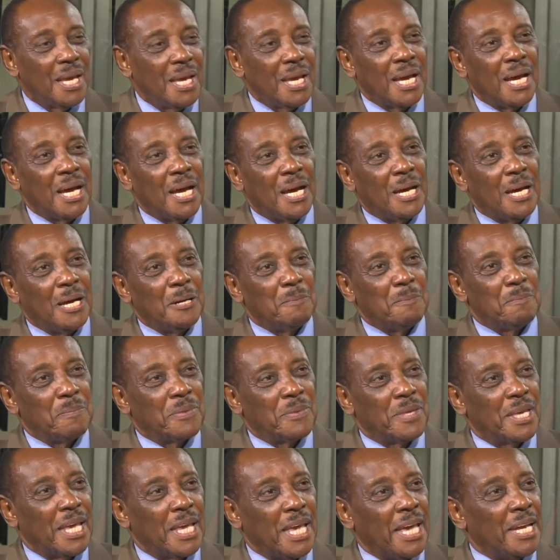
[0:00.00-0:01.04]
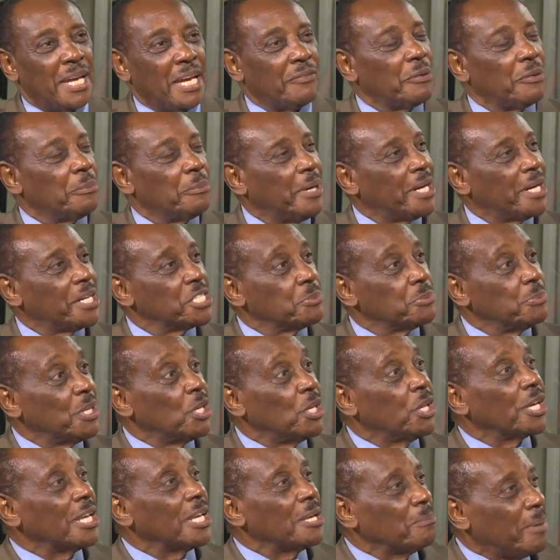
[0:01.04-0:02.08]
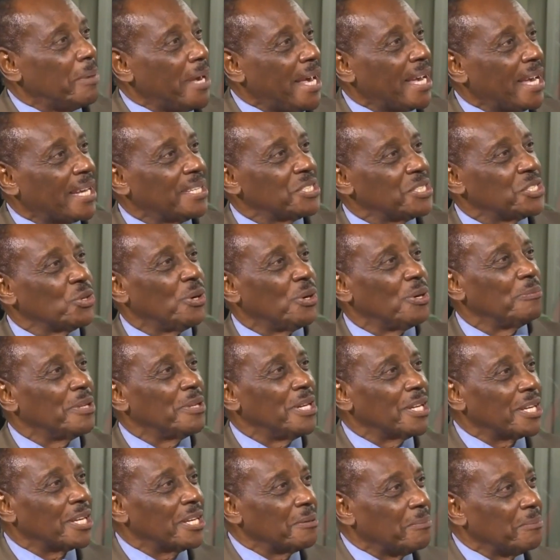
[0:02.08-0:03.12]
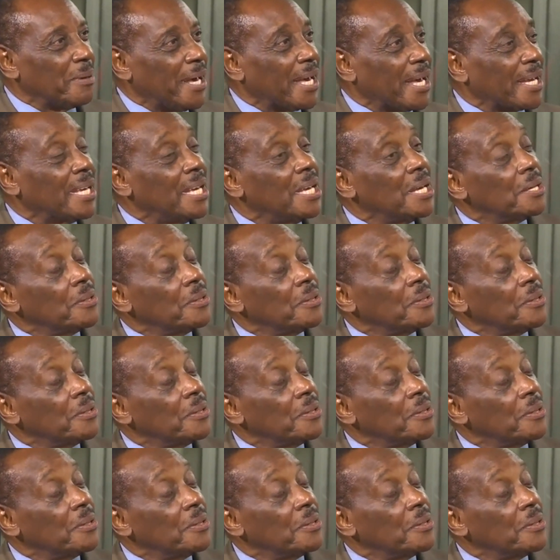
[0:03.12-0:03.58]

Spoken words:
And everybody's been looking back. It's all been looking back.